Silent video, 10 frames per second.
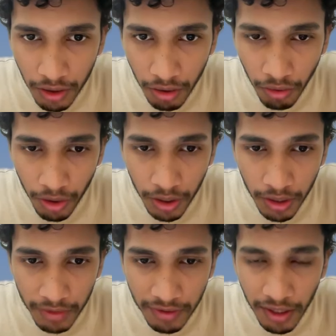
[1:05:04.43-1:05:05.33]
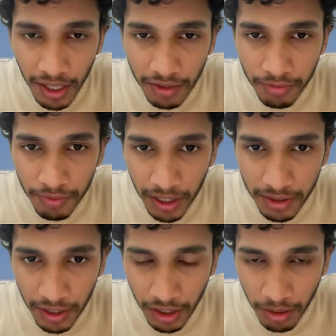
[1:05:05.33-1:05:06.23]
or let's say x we are
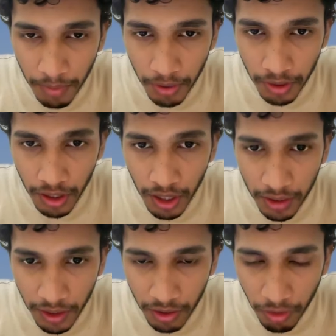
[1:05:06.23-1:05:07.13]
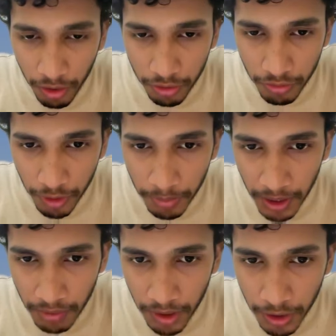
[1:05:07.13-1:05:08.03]
thinking about, then cost would be
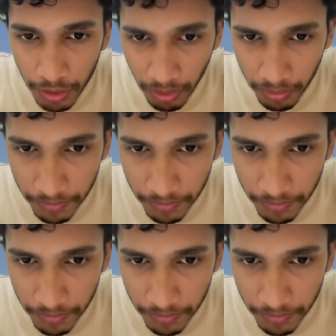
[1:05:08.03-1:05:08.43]
equal to